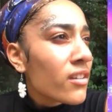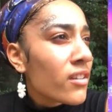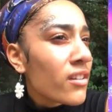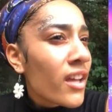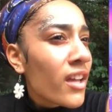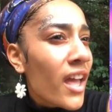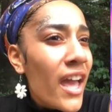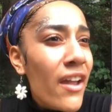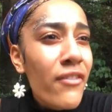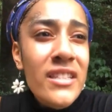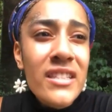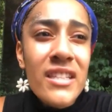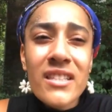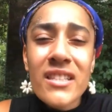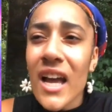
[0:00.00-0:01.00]
let
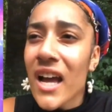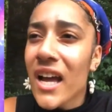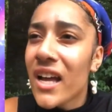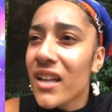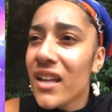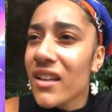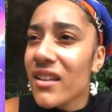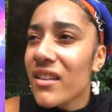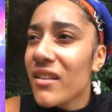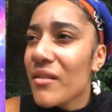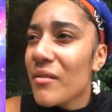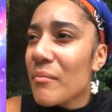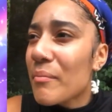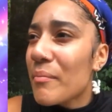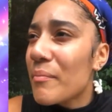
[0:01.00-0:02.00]
history
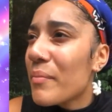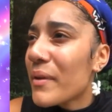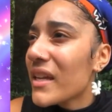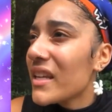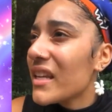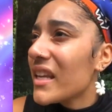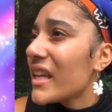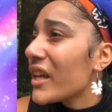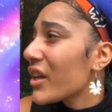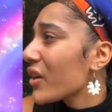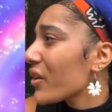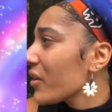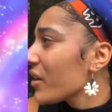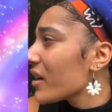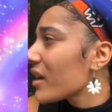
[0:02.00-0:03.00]

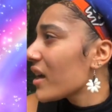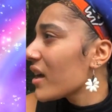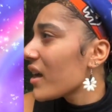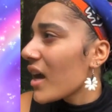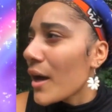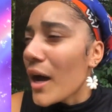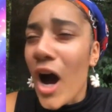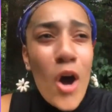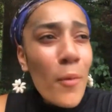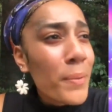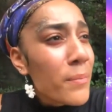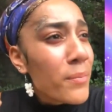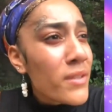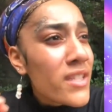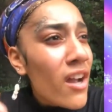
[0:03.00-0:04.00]
continuously repeat
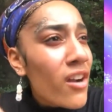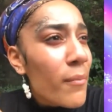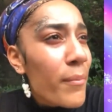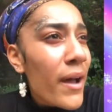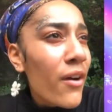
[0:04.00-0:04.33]
itself.